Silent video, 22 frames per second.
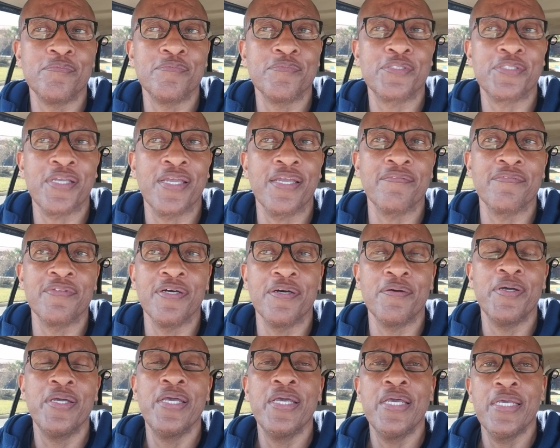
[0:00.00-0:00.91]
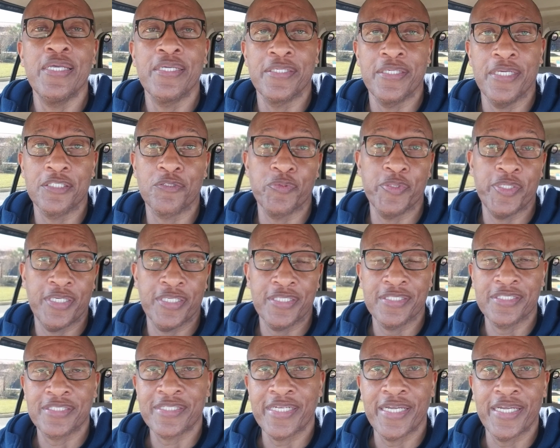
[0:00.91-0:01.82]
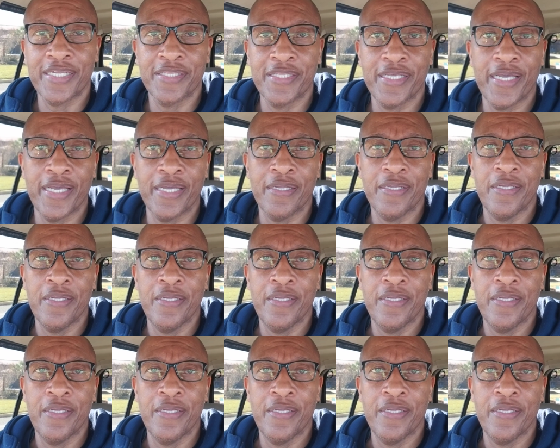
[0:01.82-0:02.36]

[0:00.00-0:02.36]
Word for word: saved up. Yes, we understand that.